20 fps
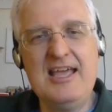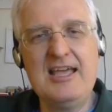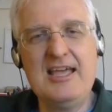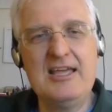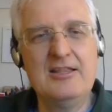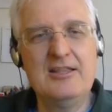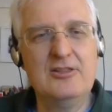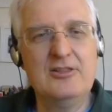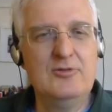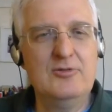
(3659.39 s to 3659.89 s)

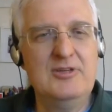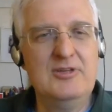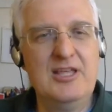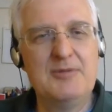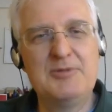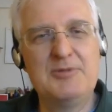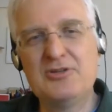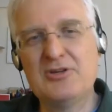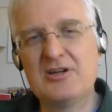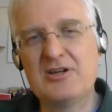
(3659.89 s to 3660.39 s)
And Louis,
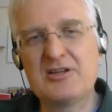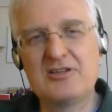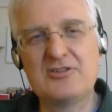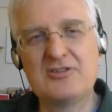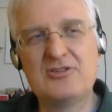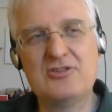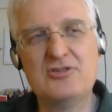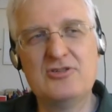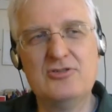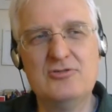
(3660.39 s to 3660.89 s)
I'll be
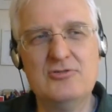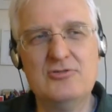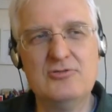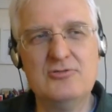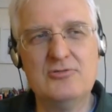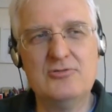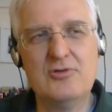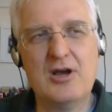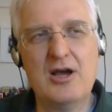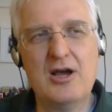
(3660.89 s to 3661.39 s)
talking to
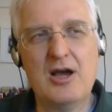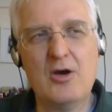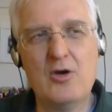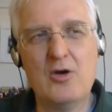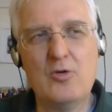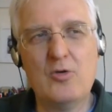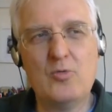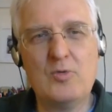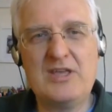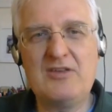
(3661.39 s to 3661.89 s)
you
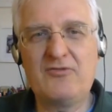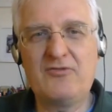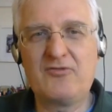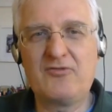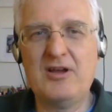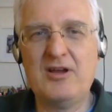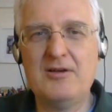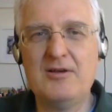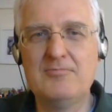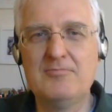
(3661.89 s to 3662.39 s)
a week
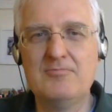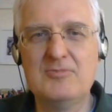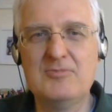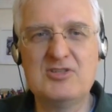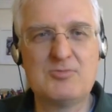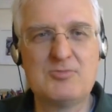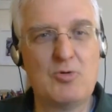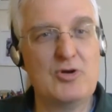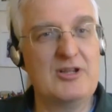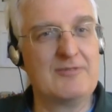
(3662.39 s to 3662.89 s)
from
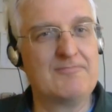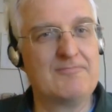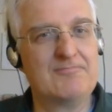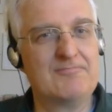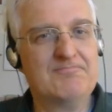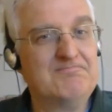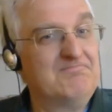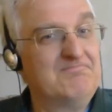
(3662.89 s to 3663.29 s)
this morning.